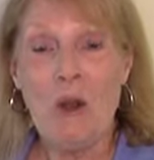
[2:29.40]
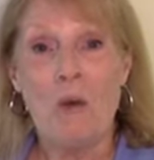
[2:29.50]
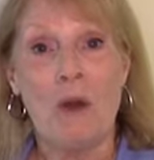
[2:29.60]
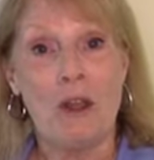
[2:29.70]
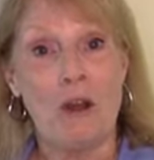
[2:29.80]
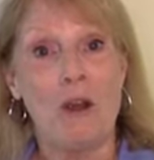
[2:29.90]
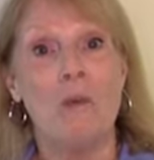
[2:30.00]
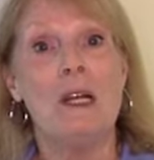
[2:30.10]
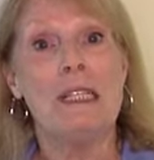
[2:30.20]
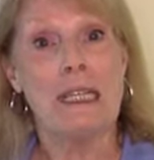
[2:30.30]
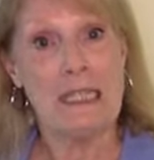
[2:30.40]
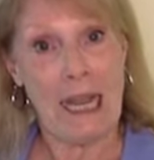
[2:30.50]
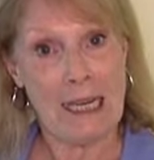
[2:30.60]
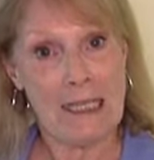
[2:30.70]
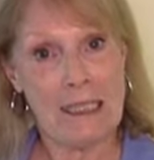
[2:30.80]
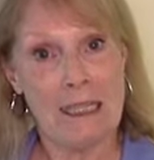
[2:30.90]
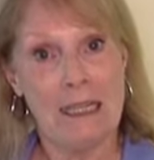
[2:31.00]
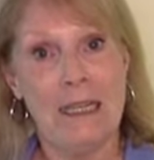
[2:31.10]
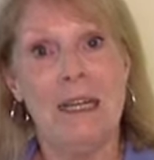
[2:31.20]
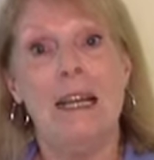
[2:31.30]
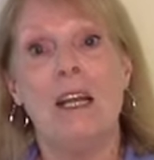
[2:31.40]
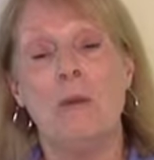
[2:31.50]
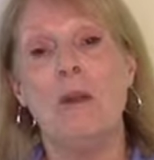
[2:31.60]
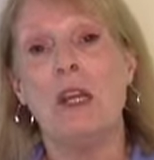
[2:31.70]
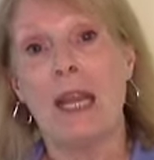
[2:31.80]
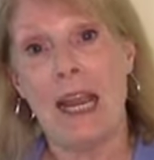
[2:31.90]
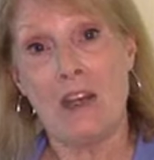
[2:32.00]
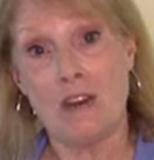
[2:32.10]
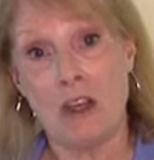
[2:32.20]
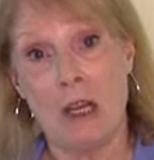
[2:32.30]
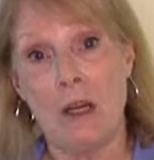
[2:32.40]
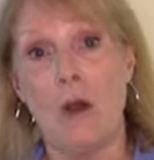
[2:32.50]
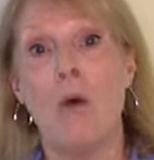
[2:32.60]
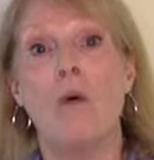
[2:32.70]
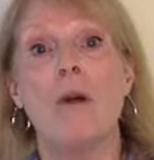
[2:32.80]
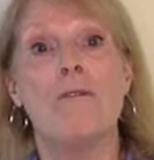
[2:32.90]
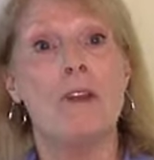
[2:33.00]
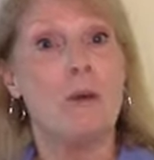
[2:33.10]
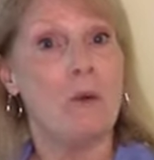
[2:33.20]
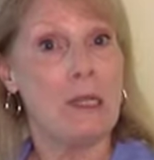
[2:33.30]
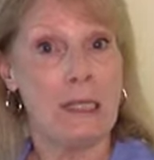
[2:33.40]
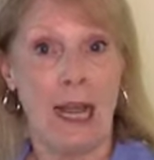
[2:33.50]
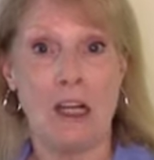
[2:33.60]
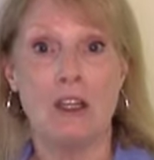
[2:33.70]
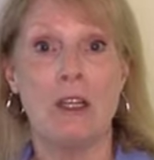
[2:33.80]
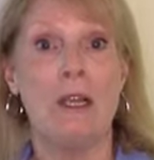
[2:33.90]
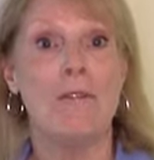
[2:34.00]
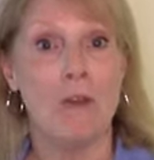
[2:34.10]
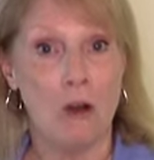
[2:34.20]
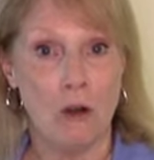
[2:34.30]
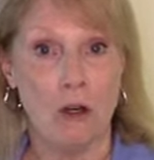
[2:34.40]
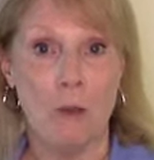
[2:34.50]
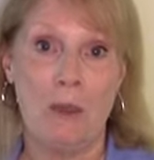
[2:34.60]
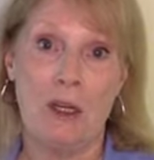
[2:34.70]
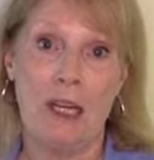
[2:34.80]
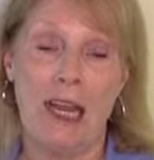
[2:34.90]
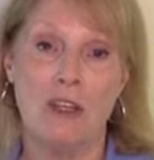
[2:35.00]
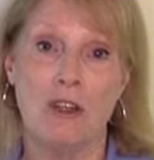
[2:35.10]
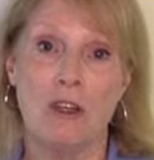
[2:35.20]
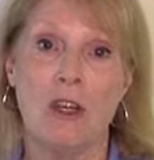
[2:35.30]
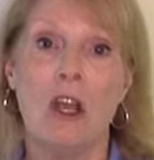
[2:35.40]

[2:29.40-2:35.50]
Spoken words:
whether it was a text communication or if it was actually a vocal communication.